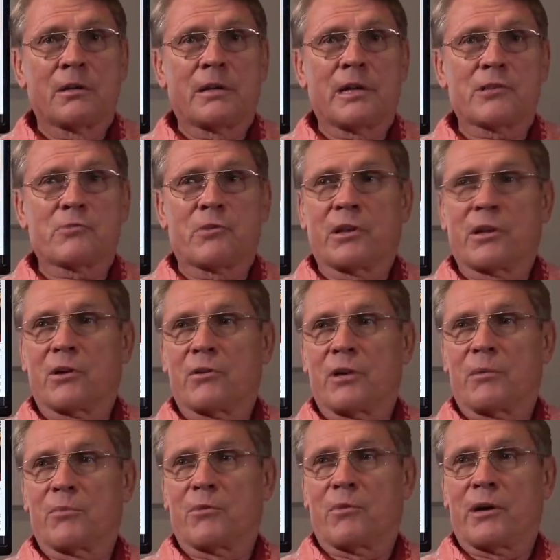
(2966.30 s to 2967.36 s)
That's where they go
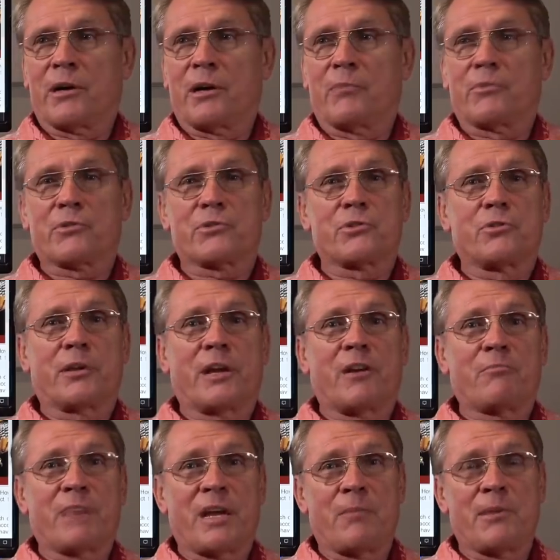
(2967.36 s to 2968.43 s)
number one, number two, and
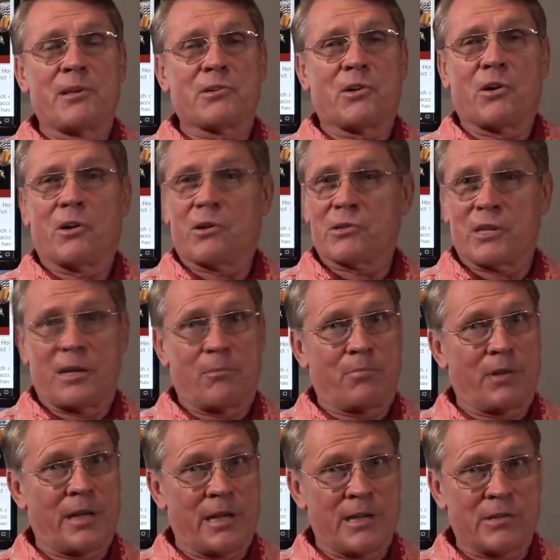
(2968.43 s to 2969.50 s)
have babies, all same
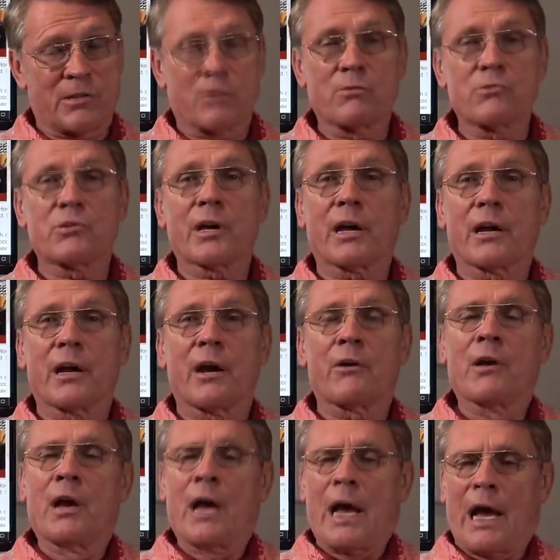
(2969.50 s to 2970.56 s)
place. Go check it
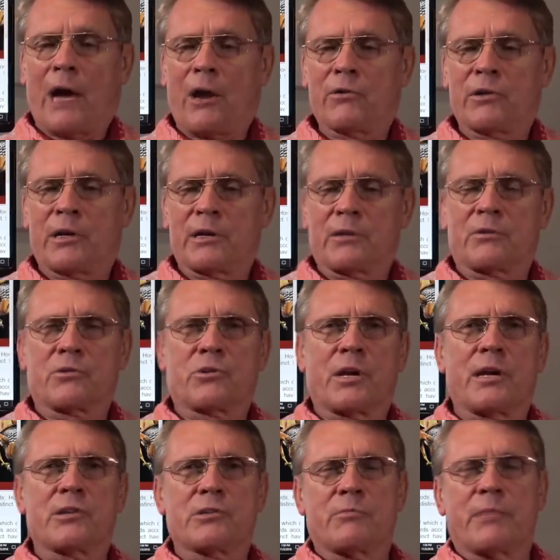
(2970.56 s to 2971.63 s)
out. How did it
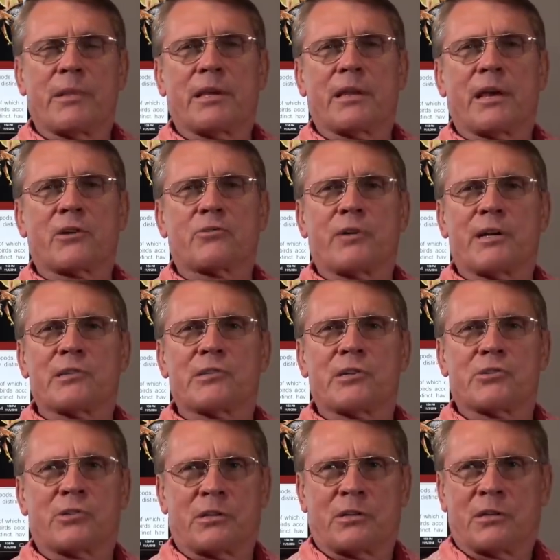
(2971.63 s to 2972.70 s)
change, make that
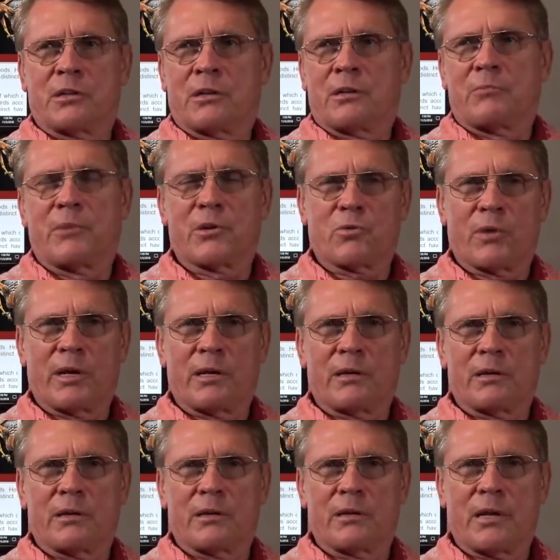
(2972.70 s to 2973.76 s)
transition
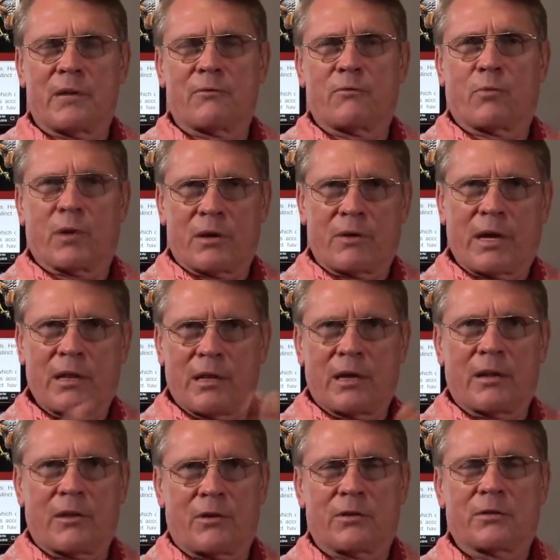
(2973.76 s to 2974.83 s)
between that one and the
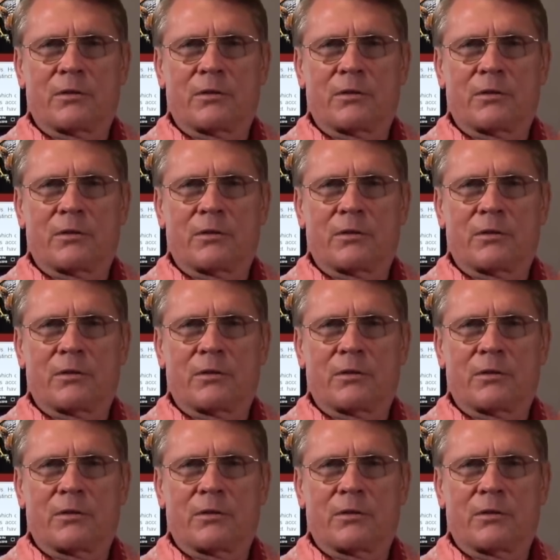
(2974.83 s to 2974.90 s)
other?